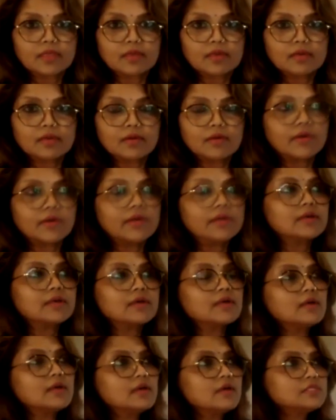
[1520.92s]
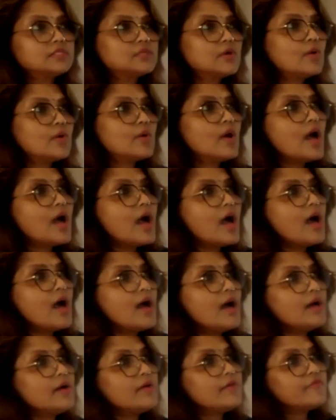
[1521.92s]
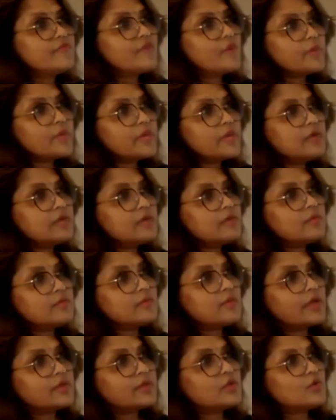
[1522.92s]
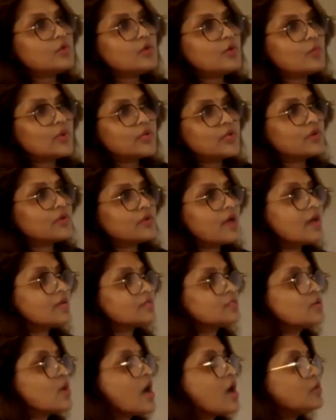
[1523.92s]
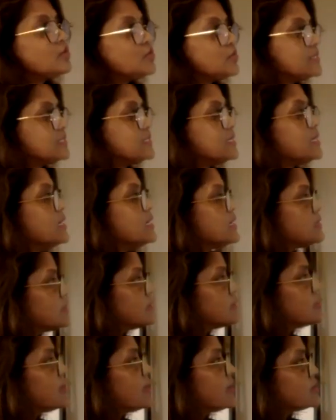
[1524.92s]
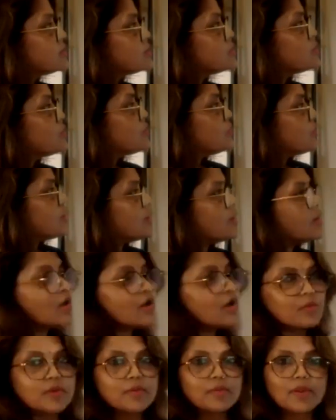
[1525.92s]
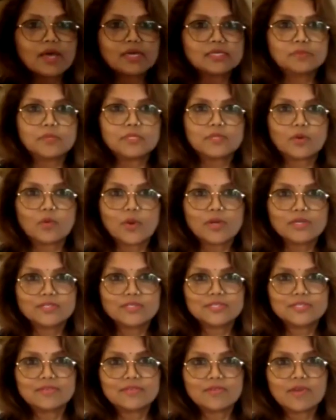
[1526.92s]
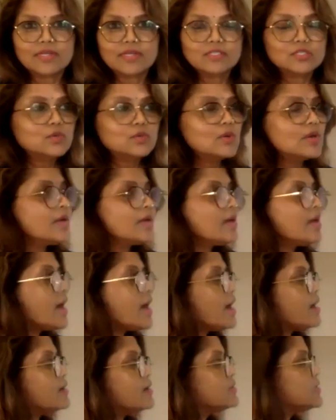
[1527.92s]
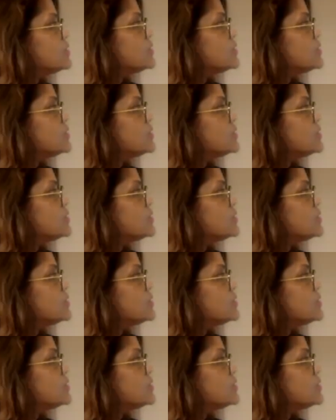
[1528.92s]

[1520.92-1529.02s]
All right. So for me, I know what you're going to ask. So how do you see it? Like, so a lot of people ask me the question, right? So I don't